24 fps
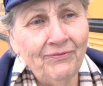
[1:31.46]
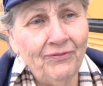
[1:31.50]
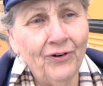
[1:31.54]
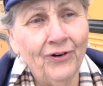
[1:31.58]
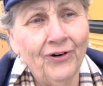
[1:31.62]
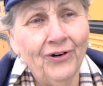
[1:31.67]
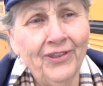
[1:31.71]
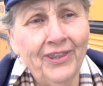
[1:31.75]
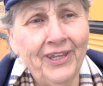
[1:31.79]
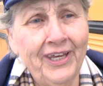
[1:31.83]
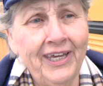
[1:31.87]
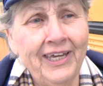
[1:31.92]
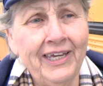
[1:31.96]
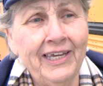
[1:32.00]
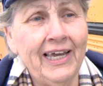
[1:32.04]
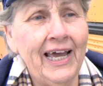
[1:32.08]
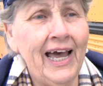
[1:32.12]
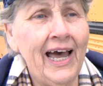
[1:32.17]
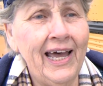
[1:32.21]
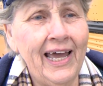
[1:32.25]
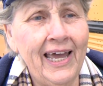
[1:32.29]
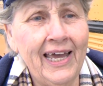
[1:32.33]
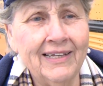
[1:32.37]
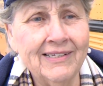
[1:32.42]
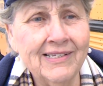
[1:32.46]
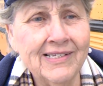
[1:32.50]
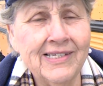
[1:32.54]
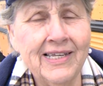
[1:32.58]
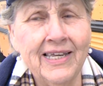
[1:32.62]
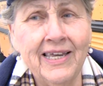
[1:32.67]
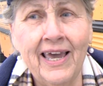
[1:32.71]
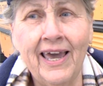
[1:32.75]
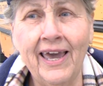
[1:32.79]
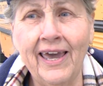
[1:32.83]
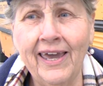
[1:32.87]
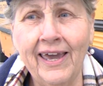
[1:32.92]
for the uh,
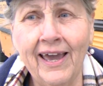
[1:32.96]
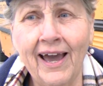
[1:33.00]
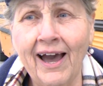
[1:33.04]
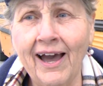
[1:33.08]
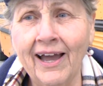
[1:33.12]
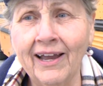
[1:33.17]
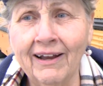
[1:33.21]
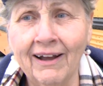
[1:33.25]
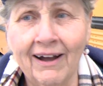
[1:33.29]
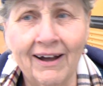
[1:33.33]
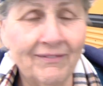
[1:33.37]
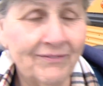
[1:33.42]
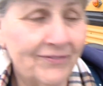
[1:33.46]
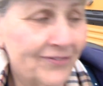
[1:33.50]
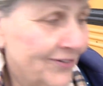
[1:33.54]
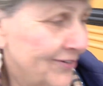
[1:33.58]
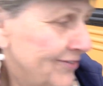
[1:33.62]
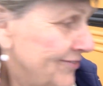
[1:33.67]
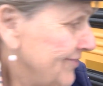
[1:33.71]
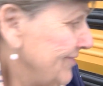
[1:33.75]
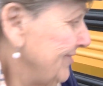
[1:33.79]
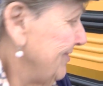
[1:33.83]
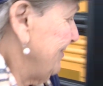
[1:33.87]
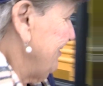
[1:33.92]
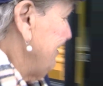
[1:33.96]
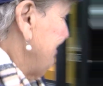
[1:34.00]
STAI conference.